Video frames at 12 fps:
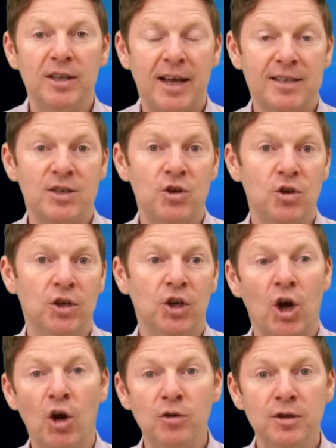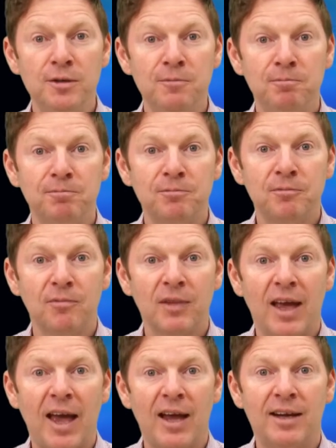has a unit code,
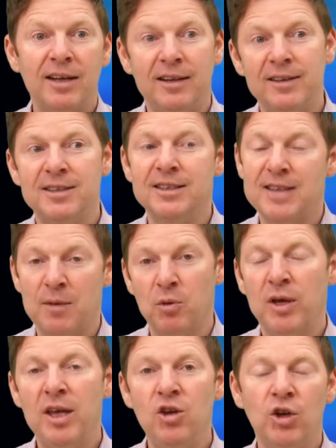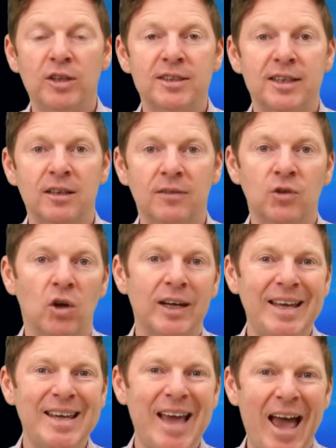and in this example here you can see I've got
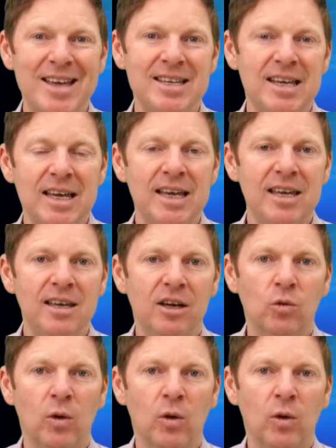EAE